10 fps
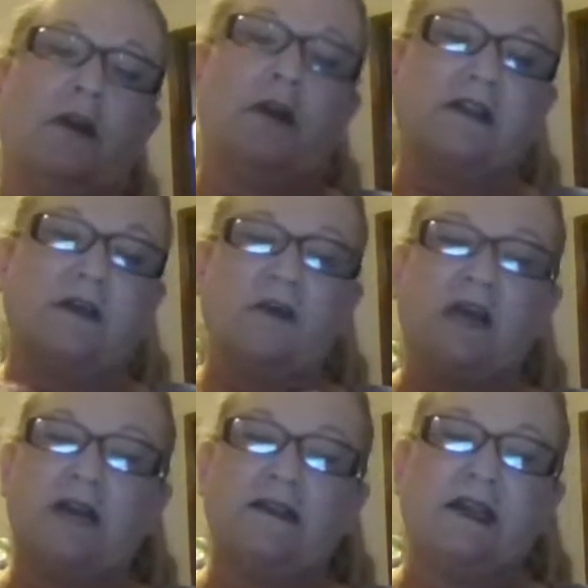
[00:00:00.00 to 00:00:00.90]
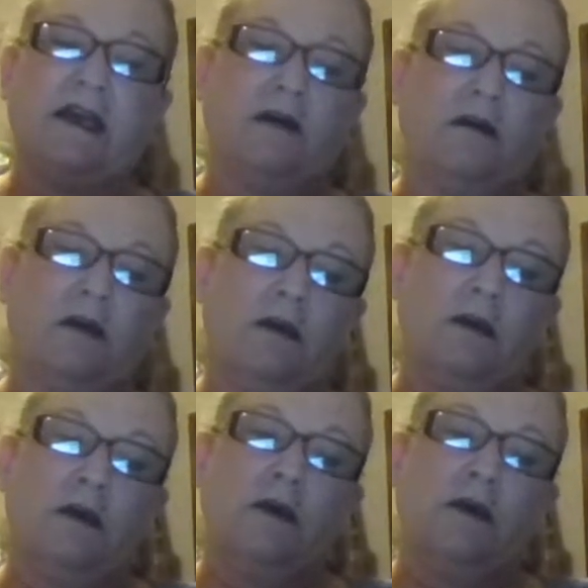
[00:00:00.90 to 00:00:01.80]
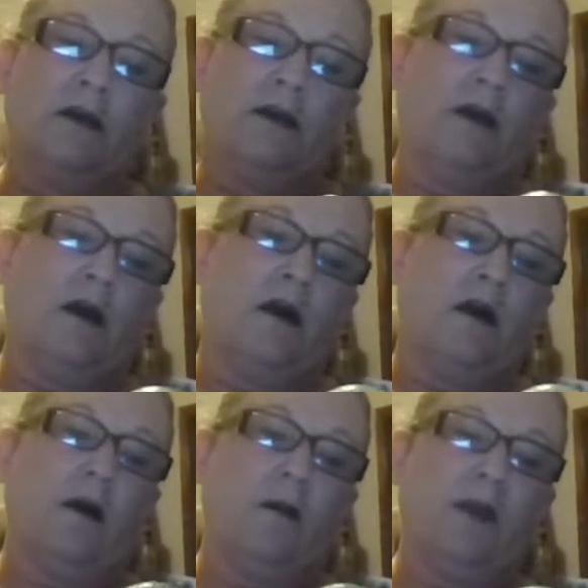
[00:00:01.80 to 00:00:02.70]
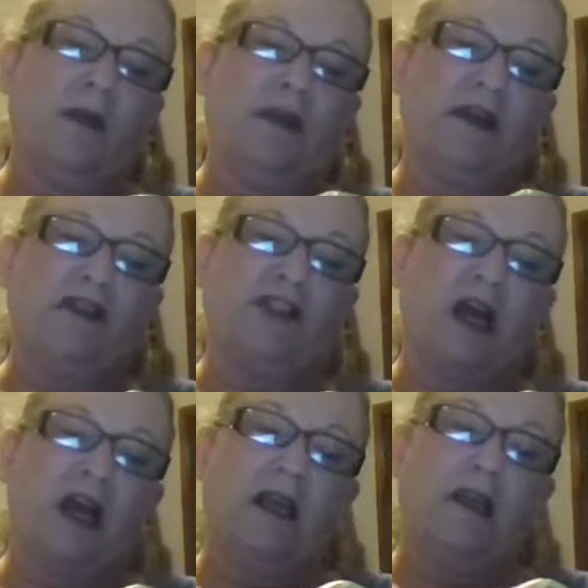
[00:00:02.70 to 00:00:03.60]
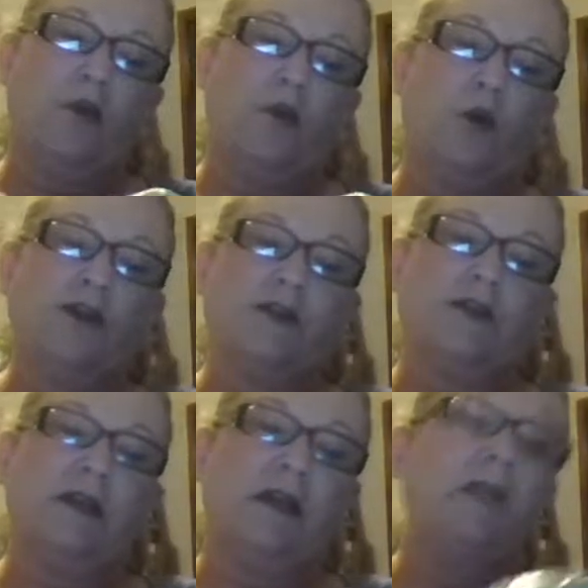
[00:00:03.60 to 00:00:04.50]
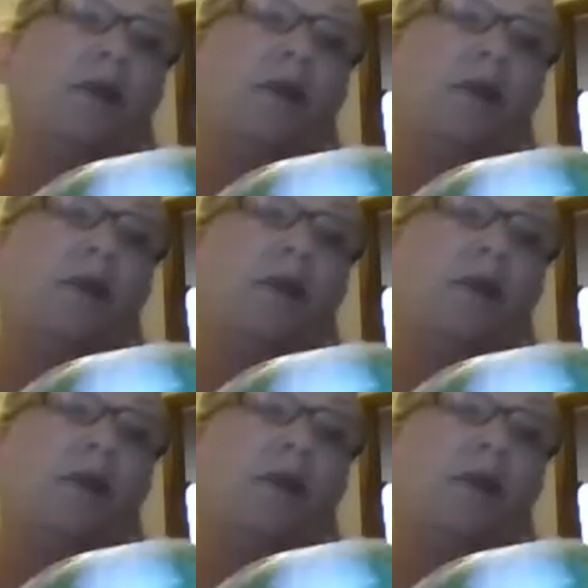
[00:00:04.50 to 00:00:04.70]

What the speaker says: because it was on sale, Knit Picks Shine Worsted in